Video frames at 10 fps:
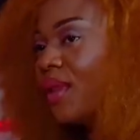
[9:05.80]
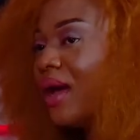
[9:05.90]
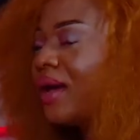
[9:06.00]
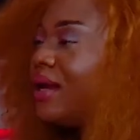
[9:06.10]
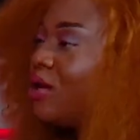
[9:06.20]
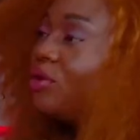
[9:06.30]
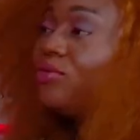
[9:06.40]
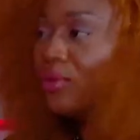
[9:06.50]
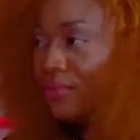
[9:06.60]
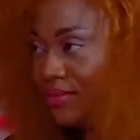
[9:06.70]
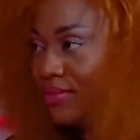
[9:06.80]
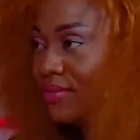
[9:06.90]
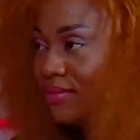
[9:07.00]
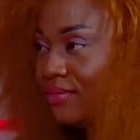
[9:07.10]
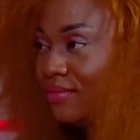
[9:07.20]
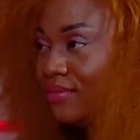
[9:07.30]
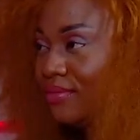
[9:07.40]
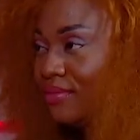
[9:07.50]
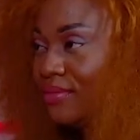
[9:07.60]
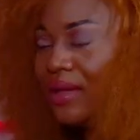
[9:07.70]
And I love love.
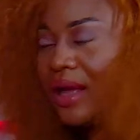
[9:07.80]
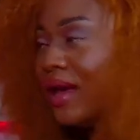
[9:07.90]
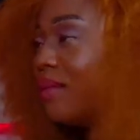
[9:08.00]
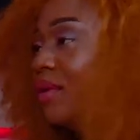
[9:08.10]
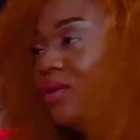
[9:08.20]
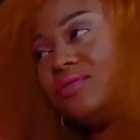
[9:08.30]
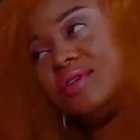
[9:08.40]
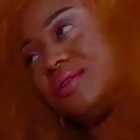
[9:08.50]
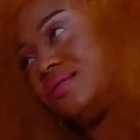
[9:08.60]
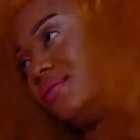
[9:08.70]
Mm. I am a lover girl.